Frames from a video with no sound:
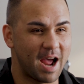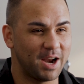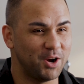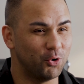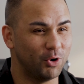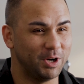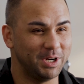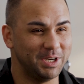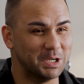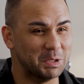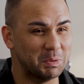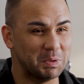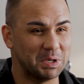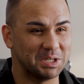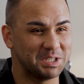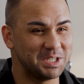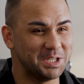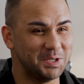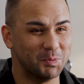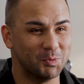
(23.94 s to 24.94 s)
had no idea what
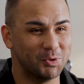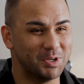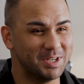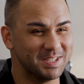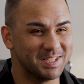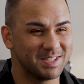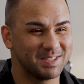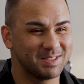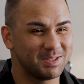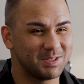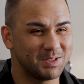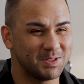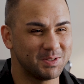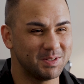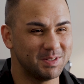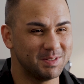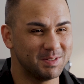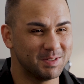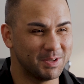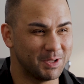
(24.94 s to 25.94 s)
a team was
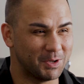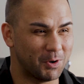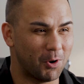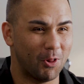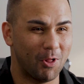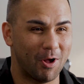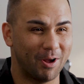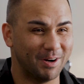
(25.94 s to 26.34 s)
in all